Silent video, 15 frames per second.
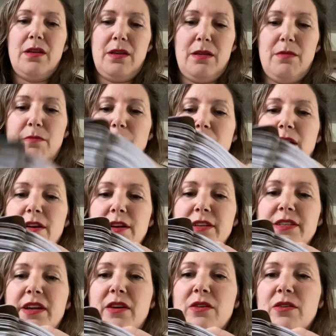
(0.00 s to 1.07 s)
Modern
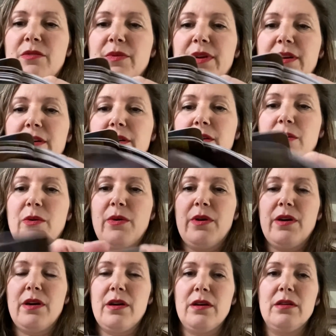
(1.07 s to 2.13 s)
Tarot Reader,
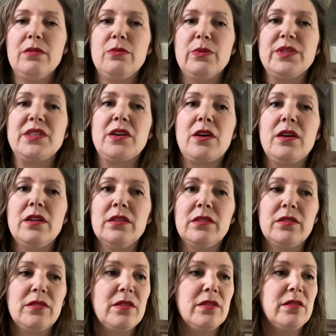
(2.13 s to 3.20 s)
or what's it called?
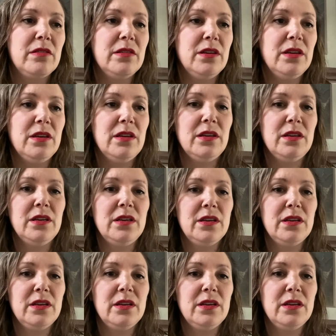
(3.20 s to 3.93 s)
The